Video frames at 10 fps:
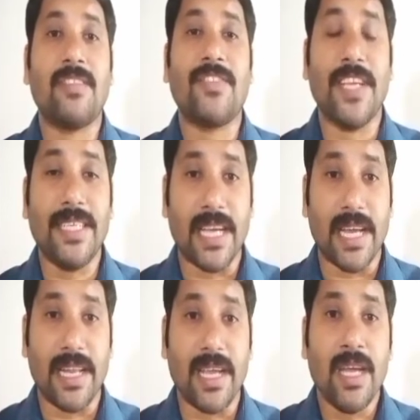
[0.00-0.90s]
state
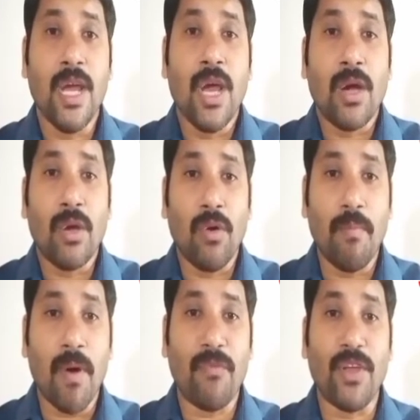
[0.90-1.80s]
and a
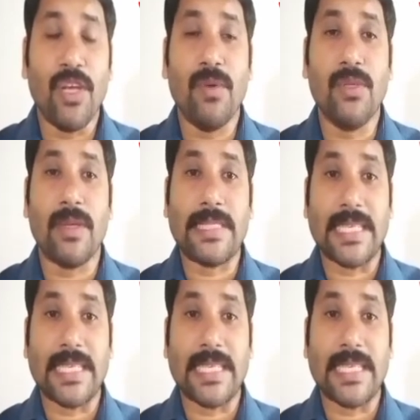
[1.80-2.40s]
group of individuals.